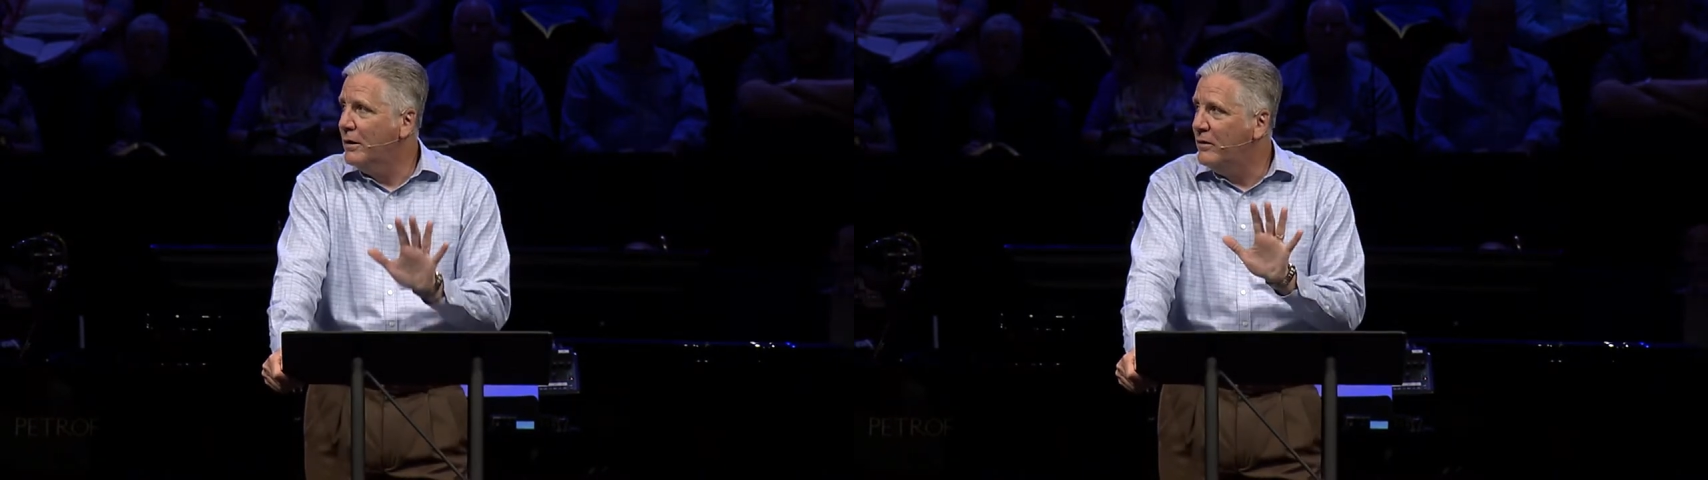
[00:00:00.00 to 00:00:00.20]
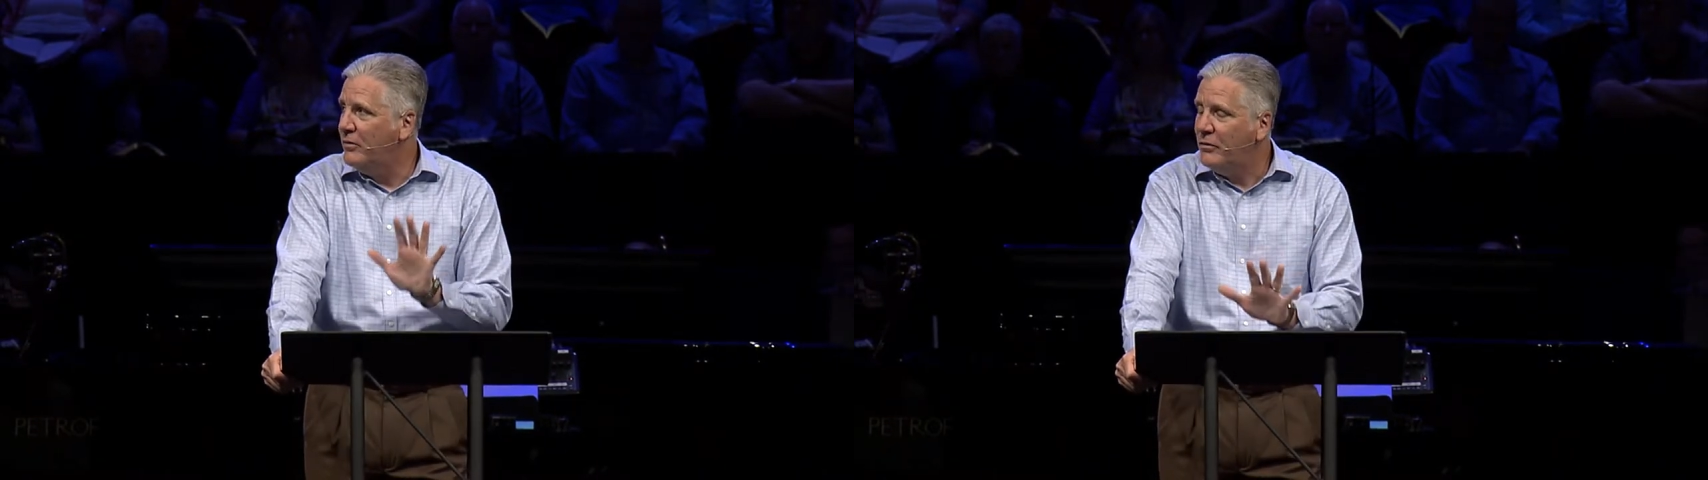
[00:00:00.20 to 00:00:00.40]

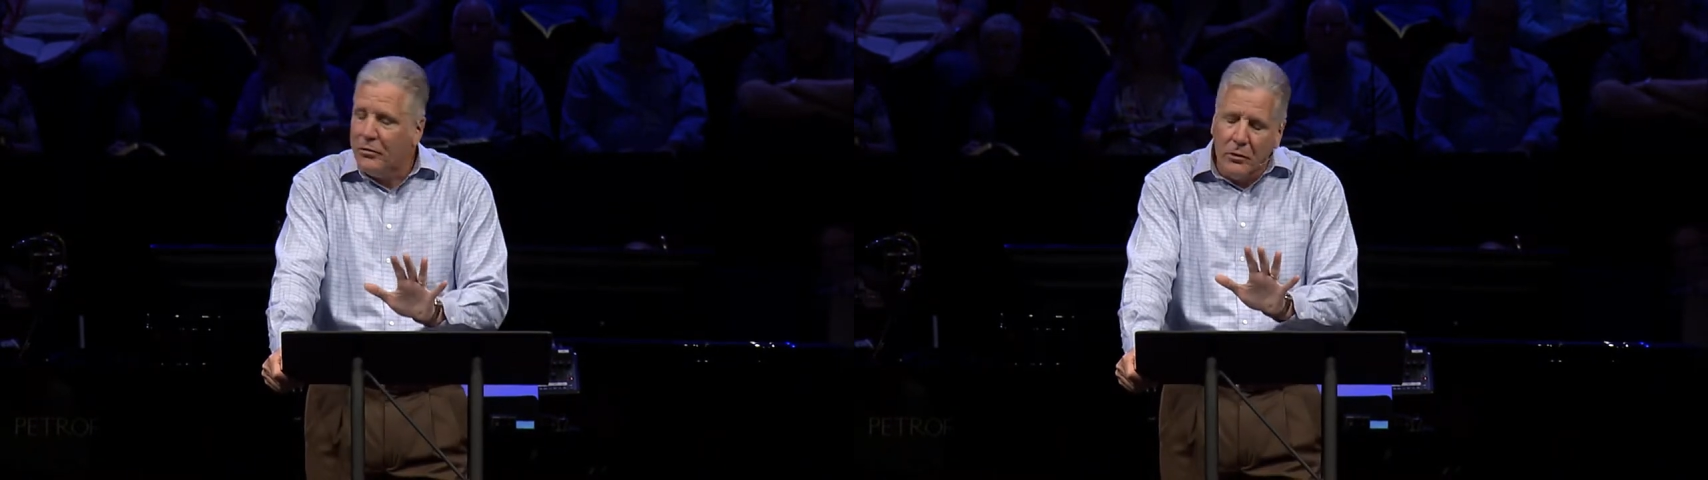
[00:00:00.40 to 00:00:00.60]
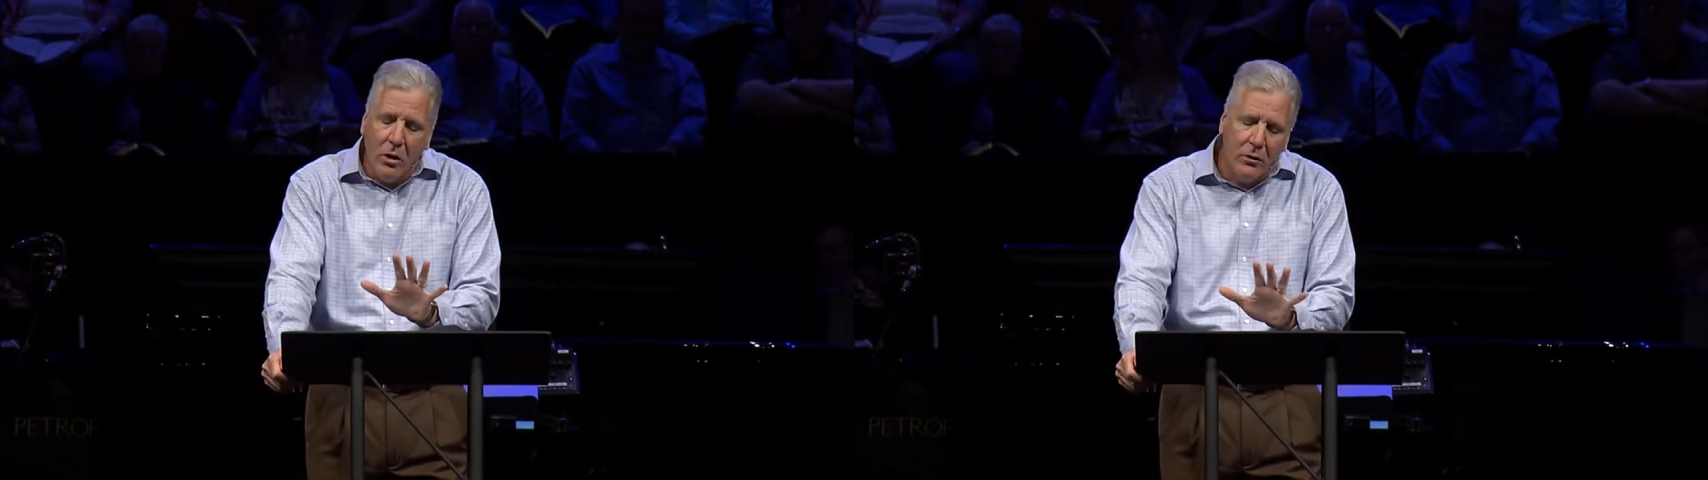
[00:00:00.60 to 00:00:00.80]
these
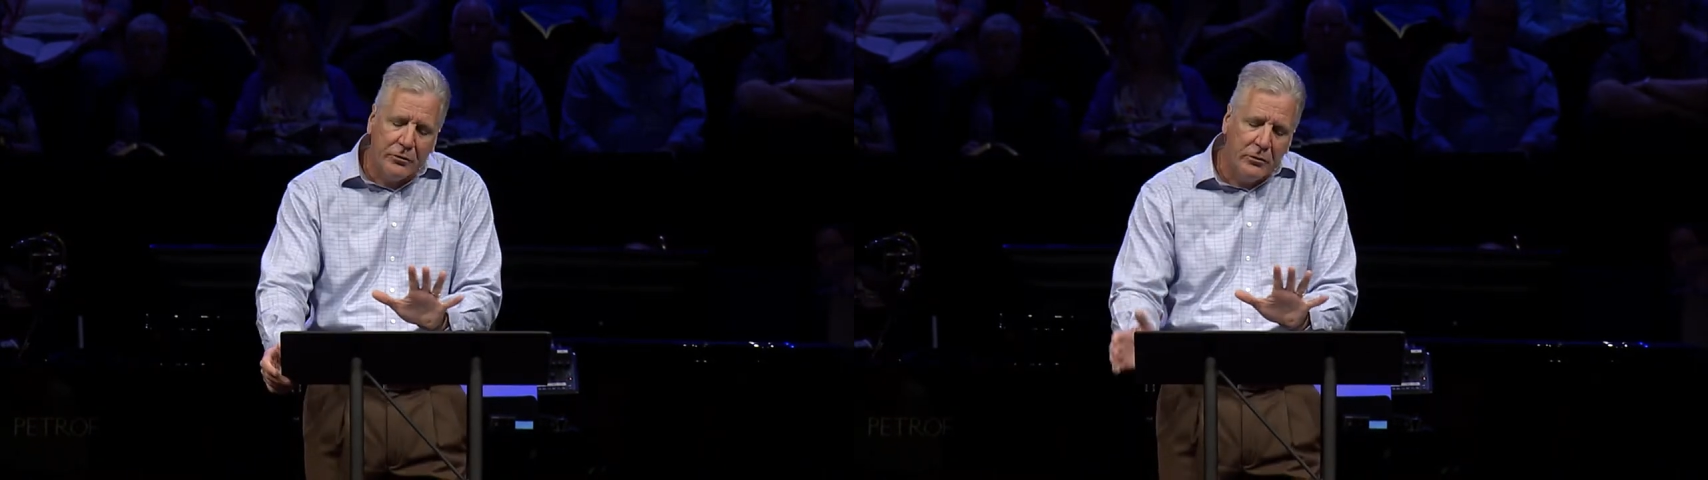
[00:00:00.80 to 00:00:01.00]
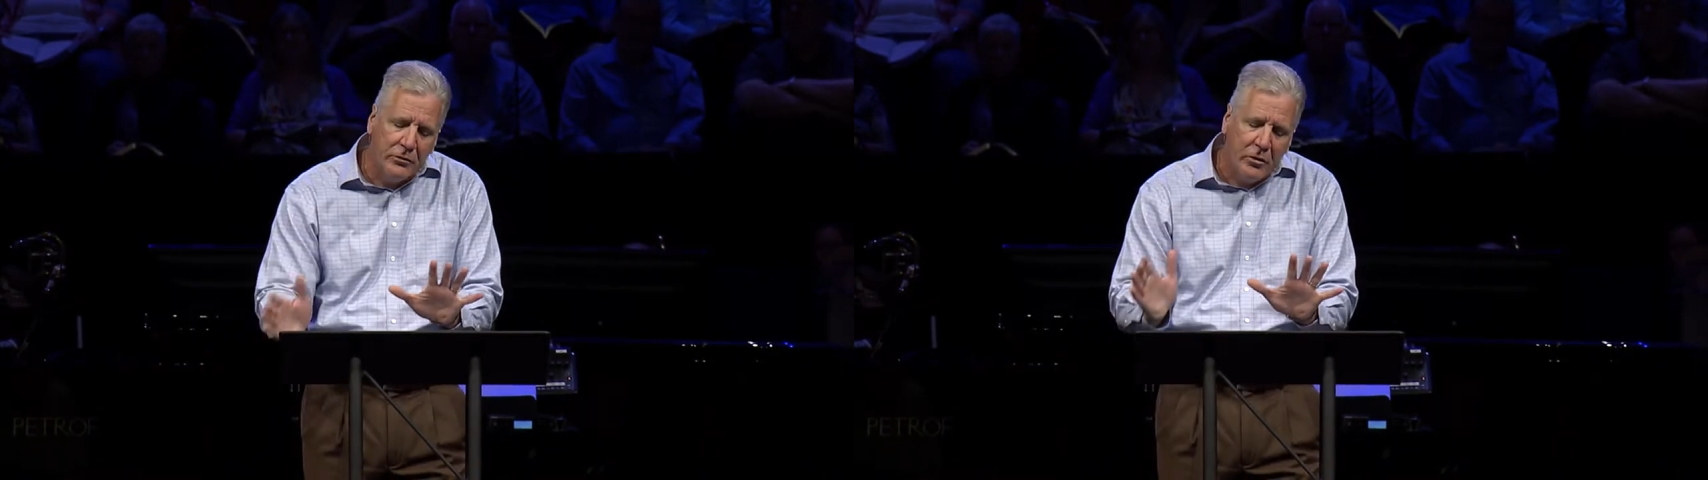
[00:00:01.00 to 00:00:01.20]
Eastern
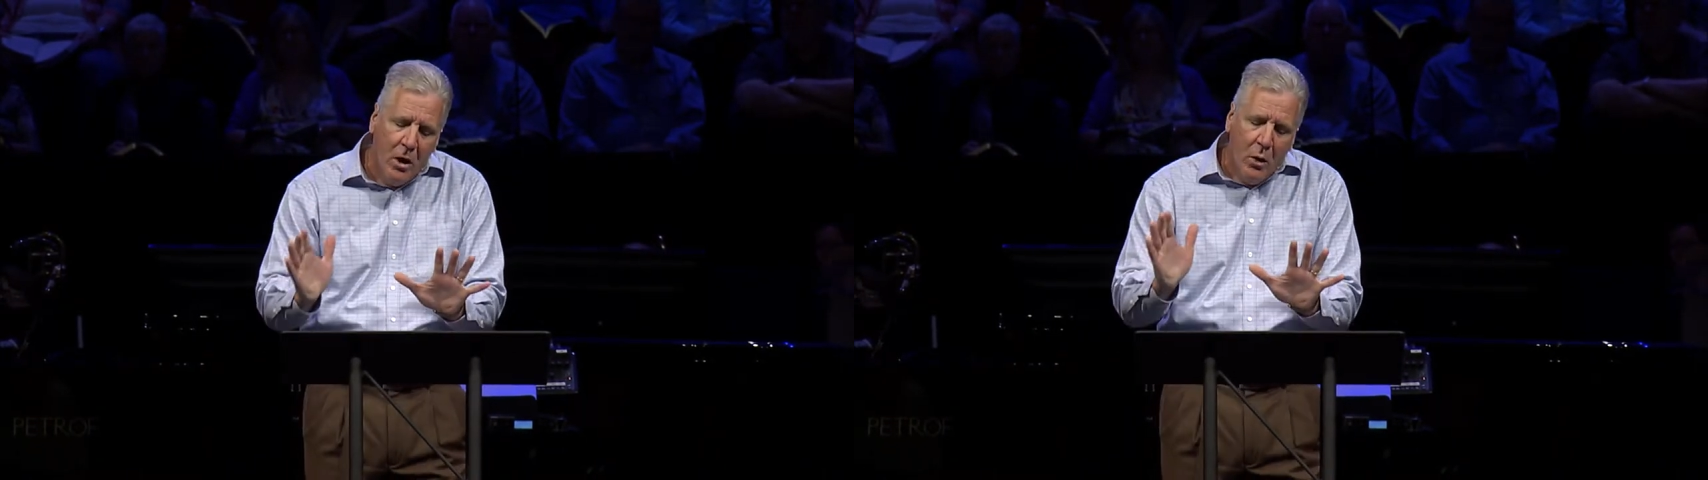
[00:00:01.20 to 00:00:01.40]
cultures